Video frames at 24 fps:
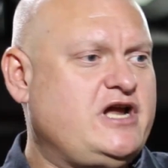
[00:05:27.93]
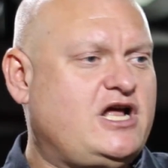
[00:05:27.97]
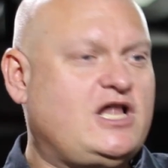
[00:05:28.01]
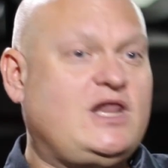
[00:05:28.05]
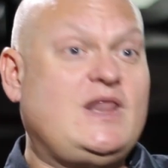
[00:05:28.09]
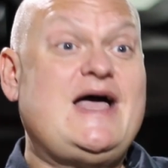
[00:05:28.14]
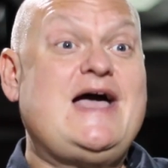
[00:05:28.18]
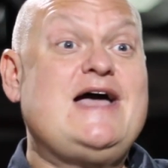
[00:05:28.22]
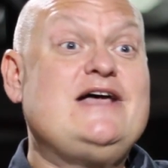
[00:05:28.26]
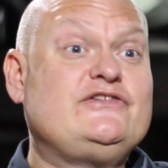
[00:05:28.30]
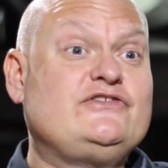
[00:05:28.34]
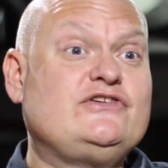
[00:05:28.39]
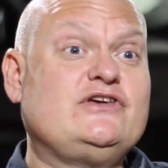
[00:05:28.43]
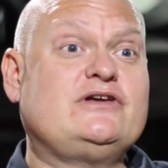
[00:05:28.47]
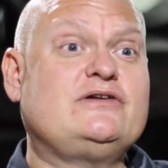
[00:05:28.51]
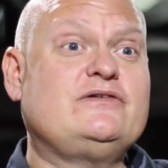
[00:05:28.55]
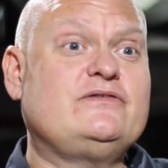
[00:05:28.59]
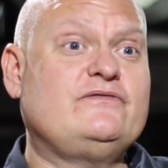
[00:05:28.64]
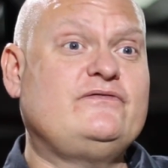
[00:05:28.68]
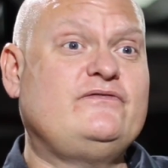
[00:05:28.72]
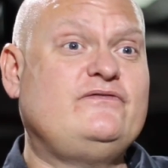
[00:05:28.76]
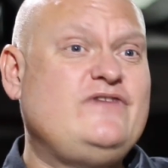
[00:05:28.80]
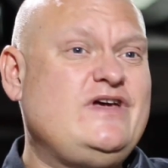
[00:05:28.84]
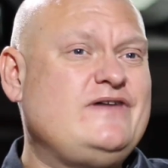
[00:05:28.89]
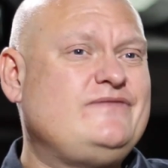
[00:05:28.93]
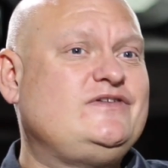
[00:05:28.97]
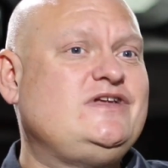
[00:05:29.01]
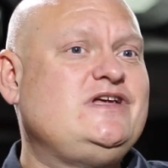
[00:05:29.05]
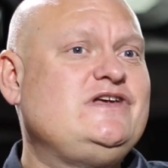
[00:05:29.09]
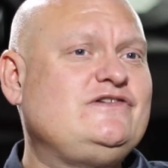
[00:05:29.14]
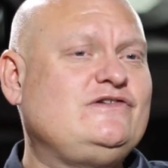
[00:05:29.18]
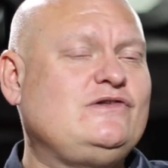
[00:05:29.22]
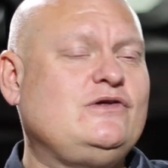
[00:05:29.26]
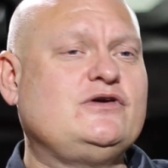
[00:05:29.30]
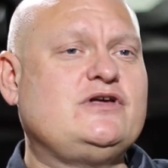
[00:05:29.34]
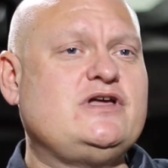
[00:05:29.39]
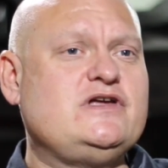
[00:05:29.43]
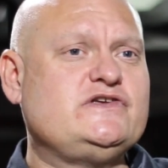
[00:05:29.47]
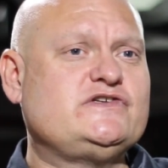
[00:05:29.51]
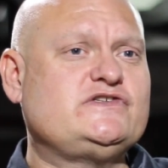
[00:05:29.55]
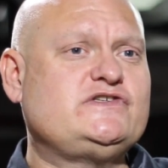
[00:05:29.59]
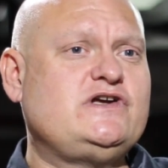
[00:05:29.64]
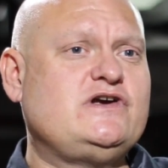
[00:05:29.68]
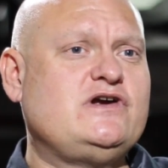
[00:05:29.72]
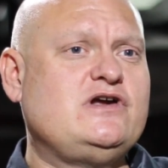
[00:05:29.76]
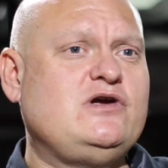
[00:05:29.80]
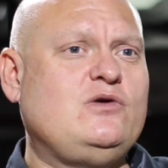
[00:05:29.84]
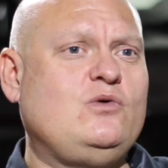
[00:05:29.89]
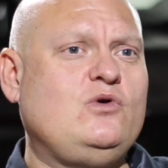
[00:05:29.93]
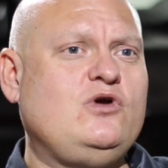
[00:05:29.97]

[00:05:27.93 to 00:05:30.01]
classic 50s looking steering